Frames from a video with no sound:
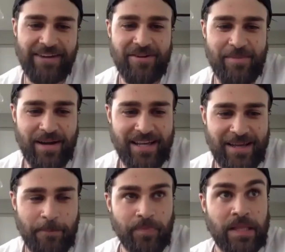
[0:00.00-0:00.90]

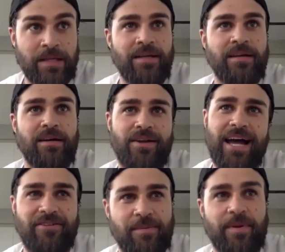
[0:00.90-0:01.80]
everybody,
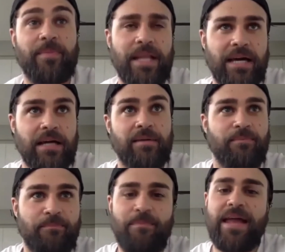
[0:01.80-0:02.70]
but
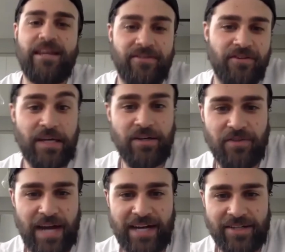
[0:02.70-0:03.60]
many of the Vancouver
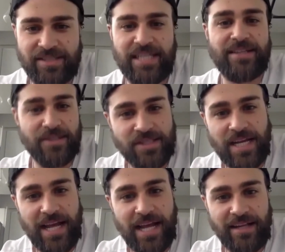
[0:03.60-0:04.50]
actors get their
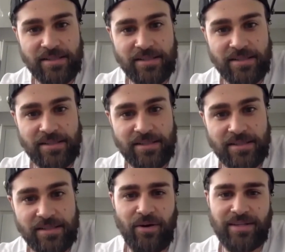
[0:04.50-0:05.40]
chance,
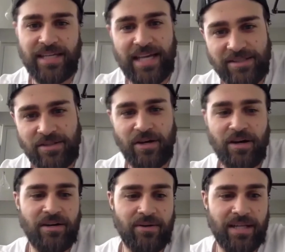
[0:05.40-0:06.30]
as a guest
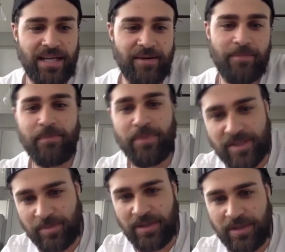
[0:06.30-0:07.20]
star or a
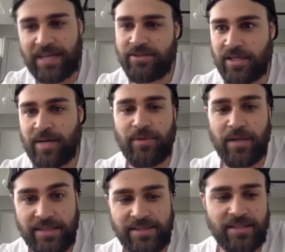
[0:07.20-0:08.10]
principal actor, a
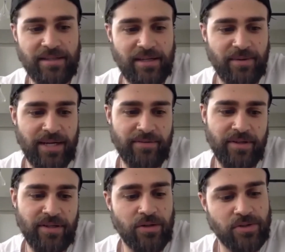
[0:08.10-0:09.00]
couple lines here or there,
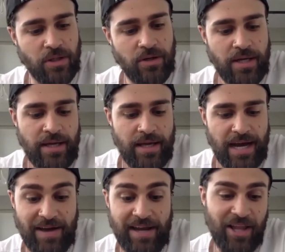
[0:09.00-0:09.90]
whatever, So
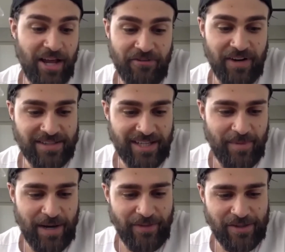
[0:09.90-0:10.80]
I've had a lot of
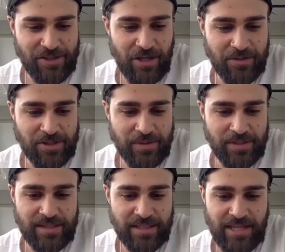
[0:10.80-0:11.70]
friends that have been on the show,
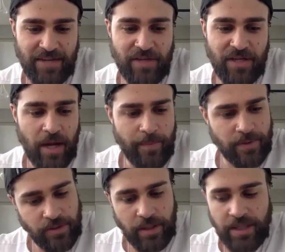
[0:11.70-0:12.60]
so it's definitely a
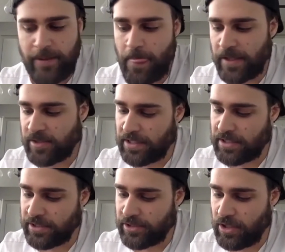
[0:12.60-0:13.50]
good opportunity,
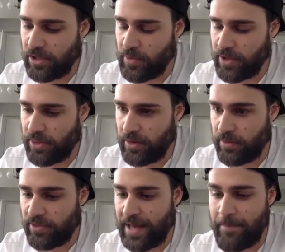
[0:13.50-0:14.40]
especially a show
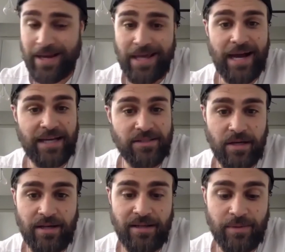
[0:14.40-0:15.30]
with that many
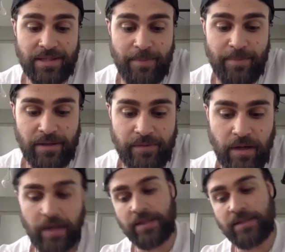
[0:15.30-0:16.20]
eyes on it, with that
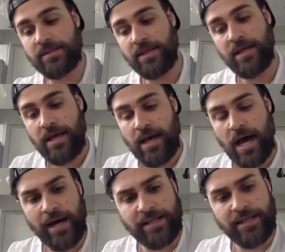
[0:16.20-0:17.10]
big of an audience.
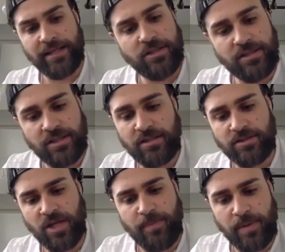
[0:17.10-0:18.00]
It's good
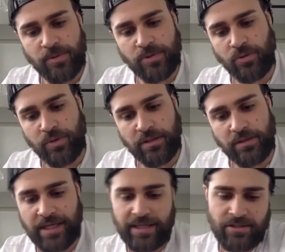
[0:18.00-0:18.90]
to start people's
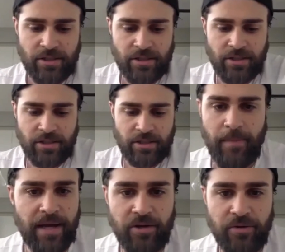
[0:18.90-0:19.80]
career. It
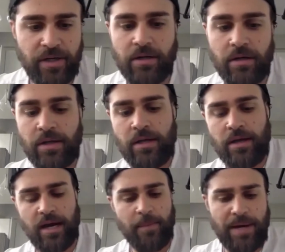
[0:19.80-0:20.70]
started my career.
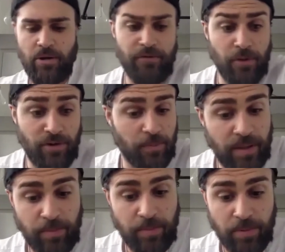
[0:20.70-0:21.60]
I know a few other
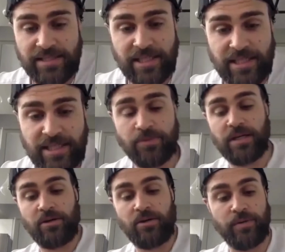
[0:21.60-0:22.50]
people that it's helped
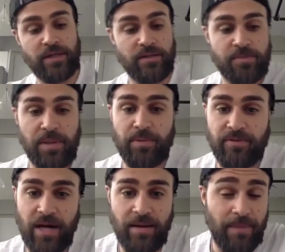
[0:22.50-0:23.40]
boost their careers.
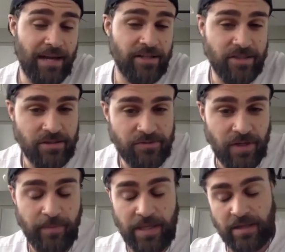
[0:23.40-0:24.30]
People have gotten managers
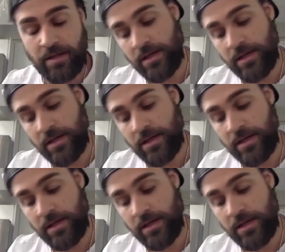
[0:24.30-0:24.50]
from it.